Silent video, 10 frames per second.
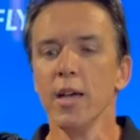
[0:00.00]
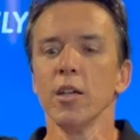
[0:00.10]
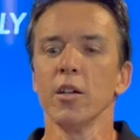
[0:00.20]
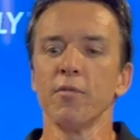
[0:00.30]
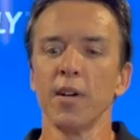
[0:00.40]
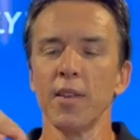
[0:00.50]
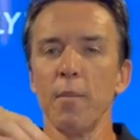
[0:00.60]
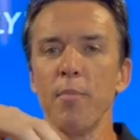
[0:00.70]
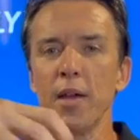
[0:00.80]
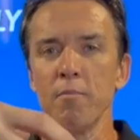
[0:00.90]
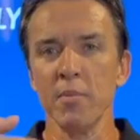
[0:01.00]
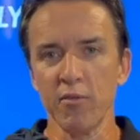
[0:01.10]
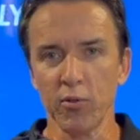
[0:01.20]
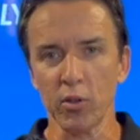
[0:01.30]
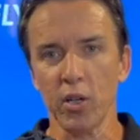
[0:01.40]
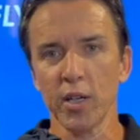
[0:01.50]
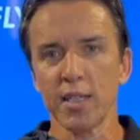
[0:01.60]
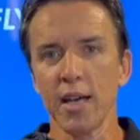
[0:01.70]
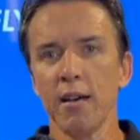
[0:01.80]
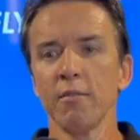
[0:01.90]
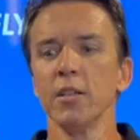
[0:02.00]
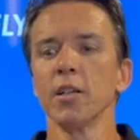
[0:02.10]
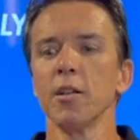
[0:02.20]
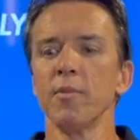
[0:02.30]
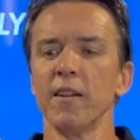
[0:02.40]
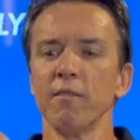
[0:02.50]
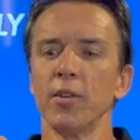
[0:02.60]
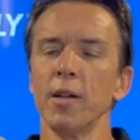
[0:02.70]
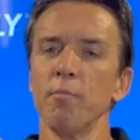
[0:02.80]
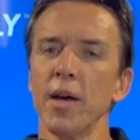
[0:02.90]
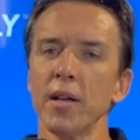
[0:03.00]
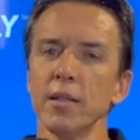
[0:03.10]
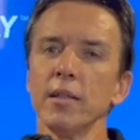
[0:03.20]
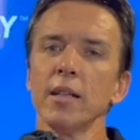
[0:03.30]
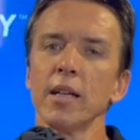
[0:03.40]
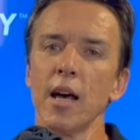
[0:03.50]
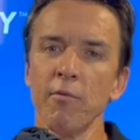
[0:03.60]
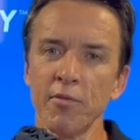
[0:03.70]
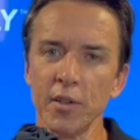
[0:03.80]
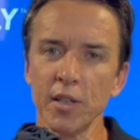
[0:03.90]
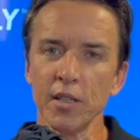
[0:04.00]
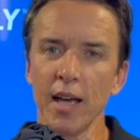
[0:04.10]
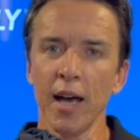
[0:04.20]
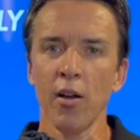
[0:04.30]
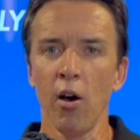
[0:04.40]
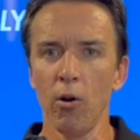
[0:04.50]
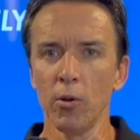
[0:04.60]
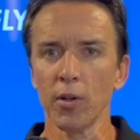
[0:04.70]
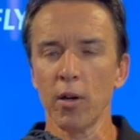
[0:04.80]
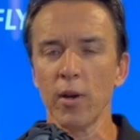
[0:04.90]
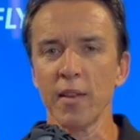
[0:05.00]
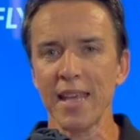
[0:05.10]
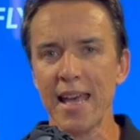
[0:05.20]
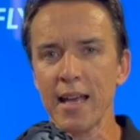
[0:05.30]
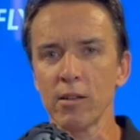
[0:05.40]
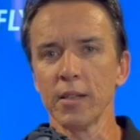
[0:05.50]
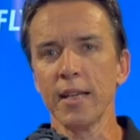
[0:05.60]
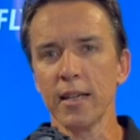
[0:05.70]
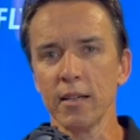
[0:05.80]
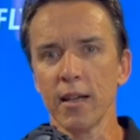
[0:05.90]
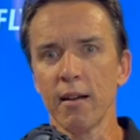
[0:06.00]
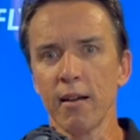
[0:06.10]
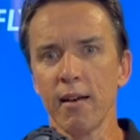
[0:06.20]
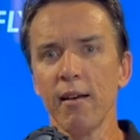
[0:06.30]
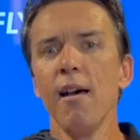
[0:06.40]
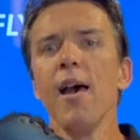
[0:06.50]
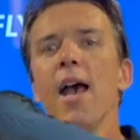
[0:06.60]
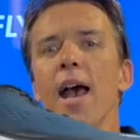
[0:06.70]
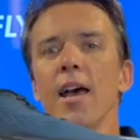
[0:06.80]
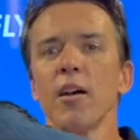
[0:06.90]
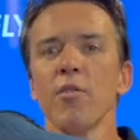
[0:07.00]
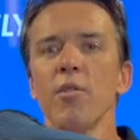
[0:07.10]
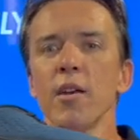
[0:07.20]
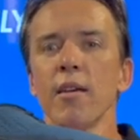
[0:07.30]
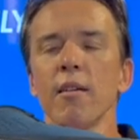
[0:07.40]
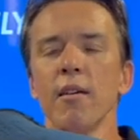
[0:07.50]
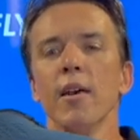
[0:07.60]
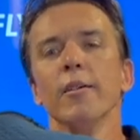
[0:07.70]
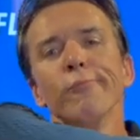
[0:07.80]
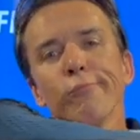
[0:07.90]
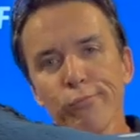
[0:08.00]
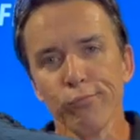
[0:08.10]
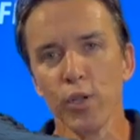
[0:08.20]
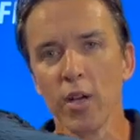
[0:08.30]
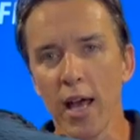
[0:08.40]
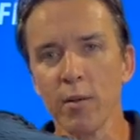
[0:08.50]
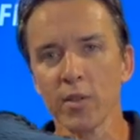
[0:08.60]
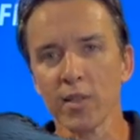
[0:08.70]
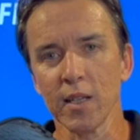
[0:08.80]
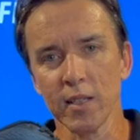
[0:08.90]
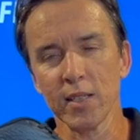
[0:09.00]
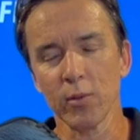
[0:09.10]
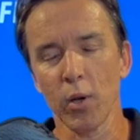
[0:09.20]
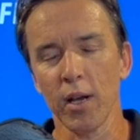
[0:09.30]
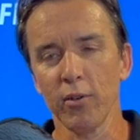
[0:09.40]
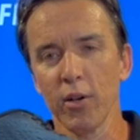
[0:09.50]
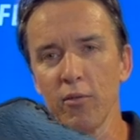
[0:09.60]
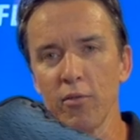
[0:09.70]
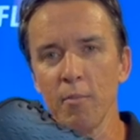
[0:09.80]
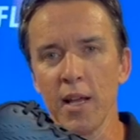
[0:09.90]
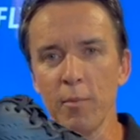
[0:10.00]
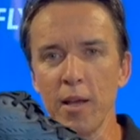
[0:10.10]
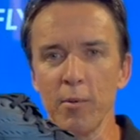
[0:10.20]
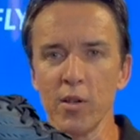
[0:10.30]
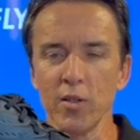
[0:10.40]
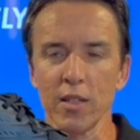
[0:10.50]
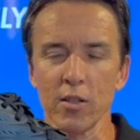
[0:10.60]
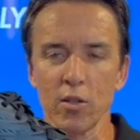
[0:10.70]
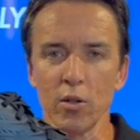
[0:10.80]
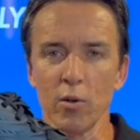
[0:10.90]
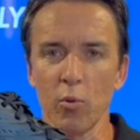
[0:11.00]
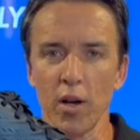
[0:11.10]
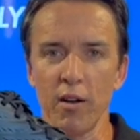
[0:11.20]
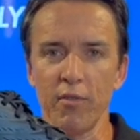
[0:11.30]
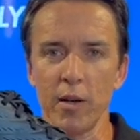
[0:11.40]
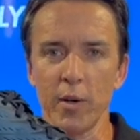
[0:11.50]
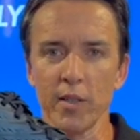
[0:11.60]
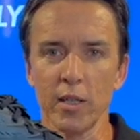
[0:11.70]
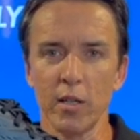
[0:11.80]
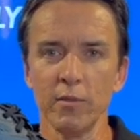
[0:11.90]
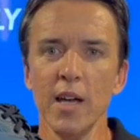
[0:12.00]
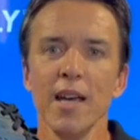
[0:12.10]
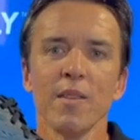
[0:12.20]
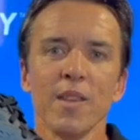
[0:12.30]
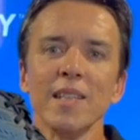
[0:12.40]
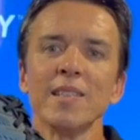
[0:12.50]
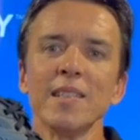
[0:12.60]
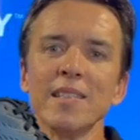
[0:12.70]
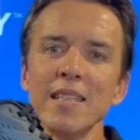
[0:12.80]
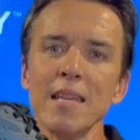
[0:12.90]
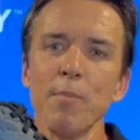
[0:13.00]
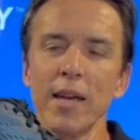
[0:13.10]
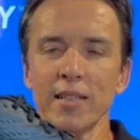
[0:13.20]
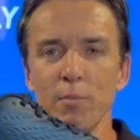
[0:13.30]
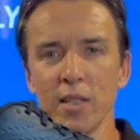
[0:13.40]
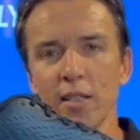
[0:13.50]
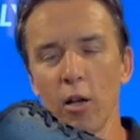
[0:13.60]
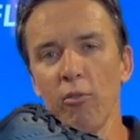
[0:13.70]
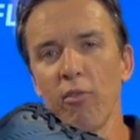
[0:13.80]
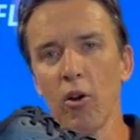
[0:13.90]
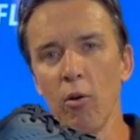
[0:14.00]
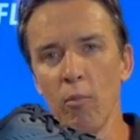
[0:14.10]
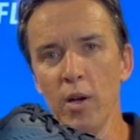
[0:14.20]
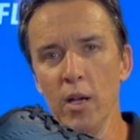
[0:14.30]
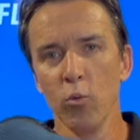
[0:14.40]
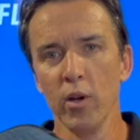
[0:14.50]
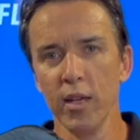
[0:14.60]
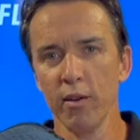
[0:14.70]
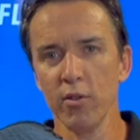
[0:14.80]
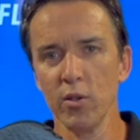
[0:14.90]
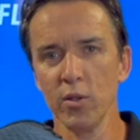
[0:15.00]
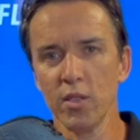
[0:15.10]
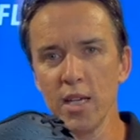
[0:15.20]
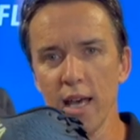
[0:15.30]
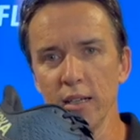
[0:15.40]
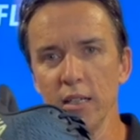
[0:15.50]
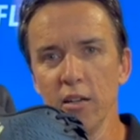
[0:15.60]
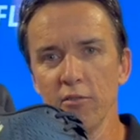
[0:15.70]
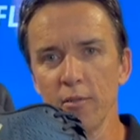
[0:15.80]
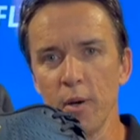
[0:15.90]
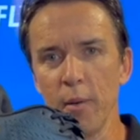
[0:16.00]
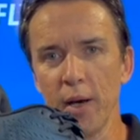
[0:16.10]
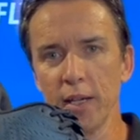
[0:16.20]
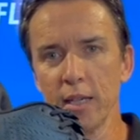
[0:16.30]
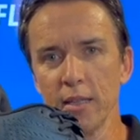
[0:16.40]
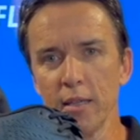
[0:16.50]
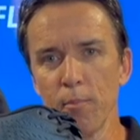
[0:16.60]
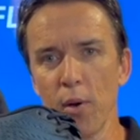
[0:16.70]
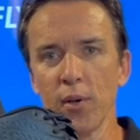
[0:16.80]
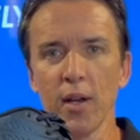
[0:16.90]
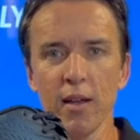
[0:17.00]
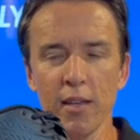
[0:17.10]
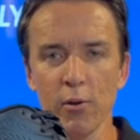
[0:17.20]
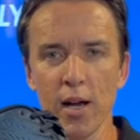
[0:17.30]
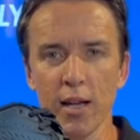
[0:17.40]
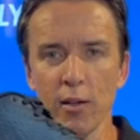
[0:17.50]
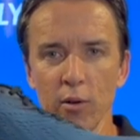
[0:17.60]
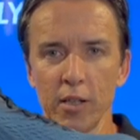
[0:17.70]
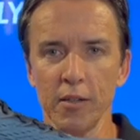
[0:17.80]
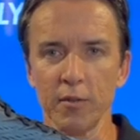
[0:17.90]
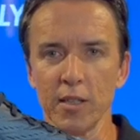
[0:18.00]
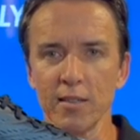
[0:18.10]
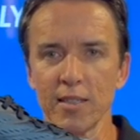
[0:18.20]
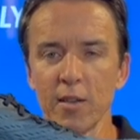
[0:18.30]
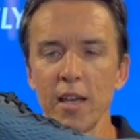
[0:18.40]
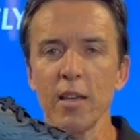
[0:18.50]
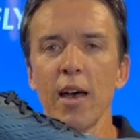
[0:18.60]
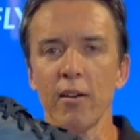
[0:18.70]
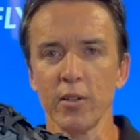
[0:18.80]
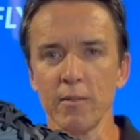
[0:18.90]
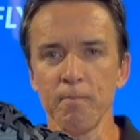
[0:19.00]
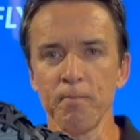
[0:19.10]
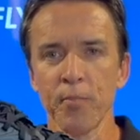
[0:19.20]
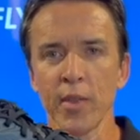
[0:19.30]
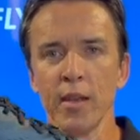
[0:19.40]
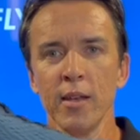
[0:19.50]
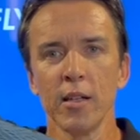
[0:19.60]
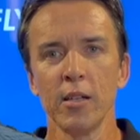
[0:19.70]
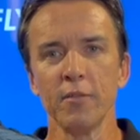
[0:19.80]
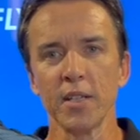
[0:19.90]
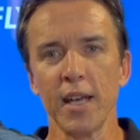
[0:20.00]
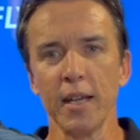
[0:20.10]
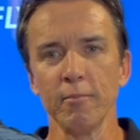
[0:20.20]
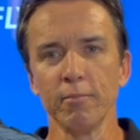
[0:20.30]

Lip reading: You're going to find that better midfoot lockdown. You're going to find better comfort and hold around the ankle and heel area. And I think unanimously, this is what I've heard from many people using the shoe and what I've found myself. This is the best midsole foam we have used yet for my money in the Bondi, the Arahi or the Clifton. So there you have it, Clifton 8.